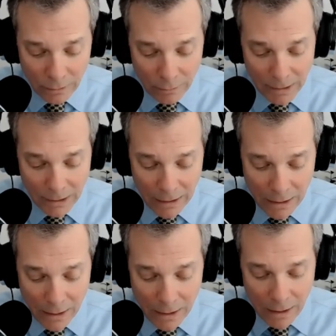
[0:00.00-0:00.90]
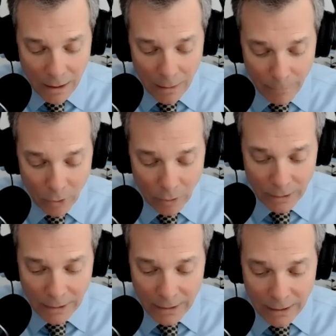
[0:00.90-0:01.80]
committed, humble,
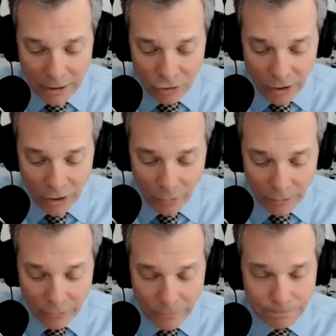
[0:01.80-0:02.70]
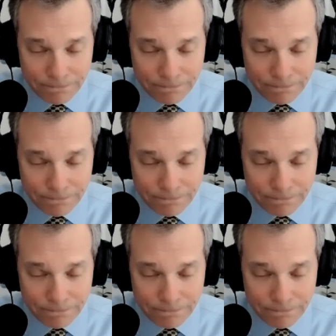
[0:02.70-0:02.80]
and generous.